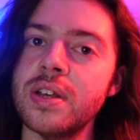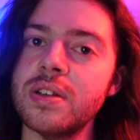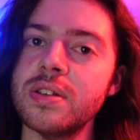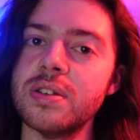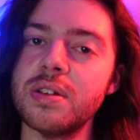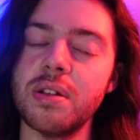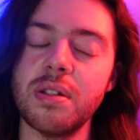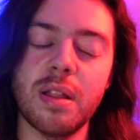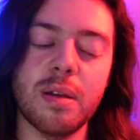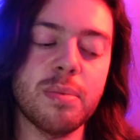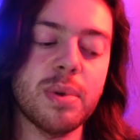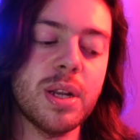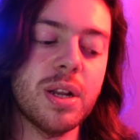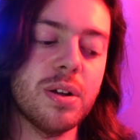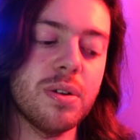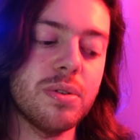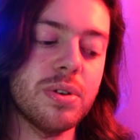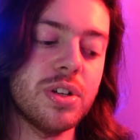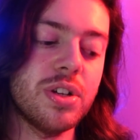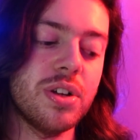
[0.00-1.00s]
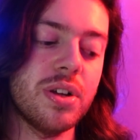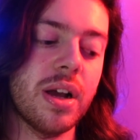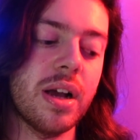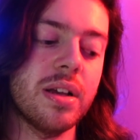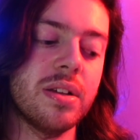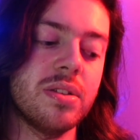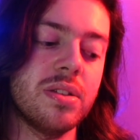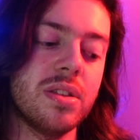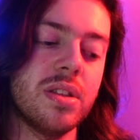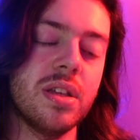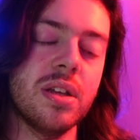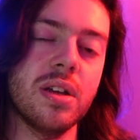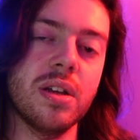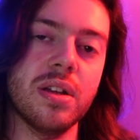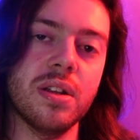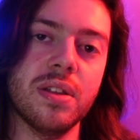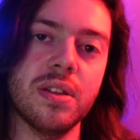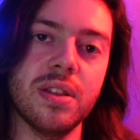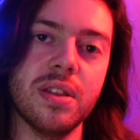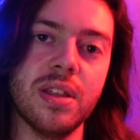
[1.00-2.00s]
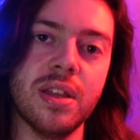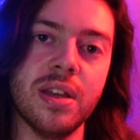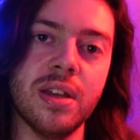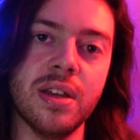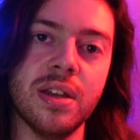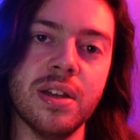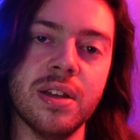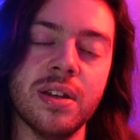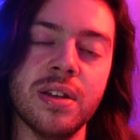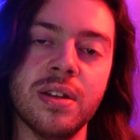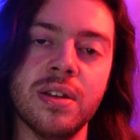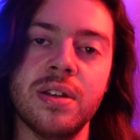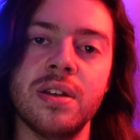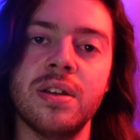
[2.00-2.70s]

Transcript: So let me know what you guys think in the